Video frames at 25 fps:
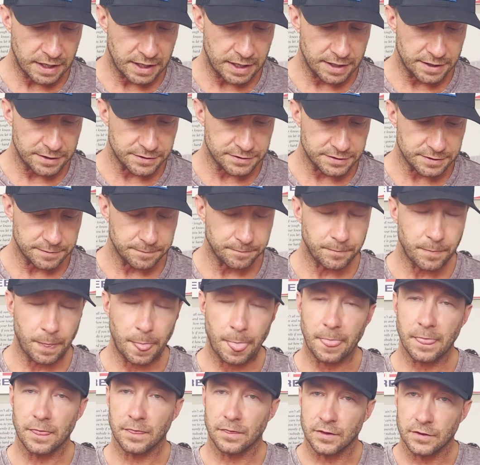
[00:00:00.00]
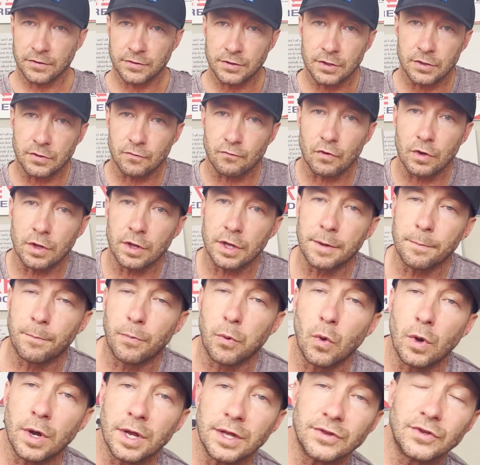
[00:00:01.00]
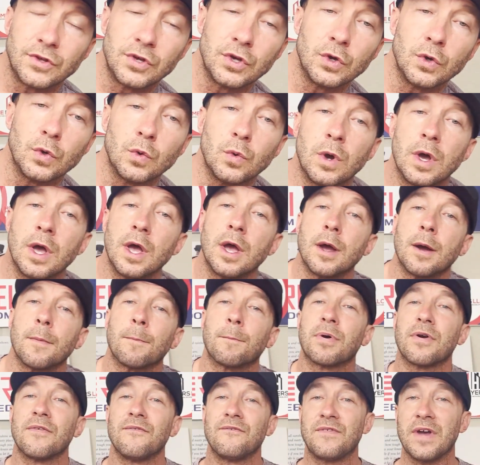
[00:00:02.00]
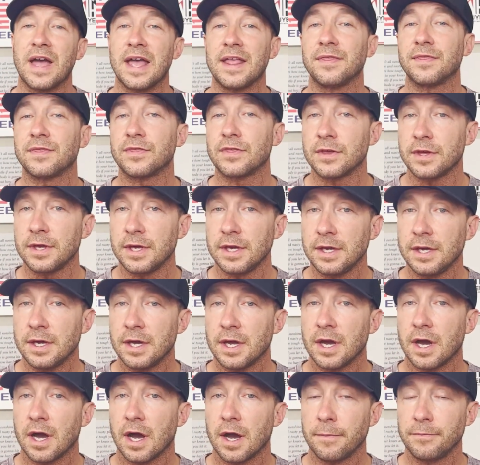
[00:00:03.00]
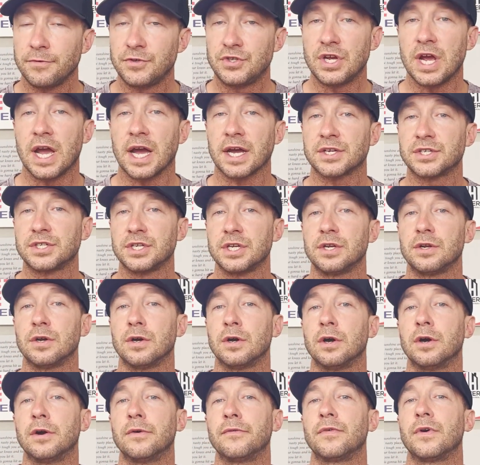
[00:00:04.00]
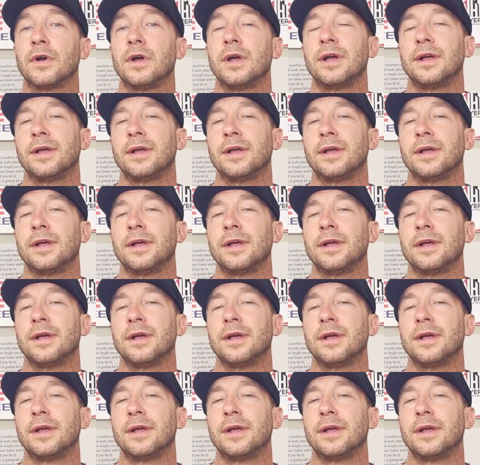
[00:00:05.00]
is, this is really important to prevent the objection of,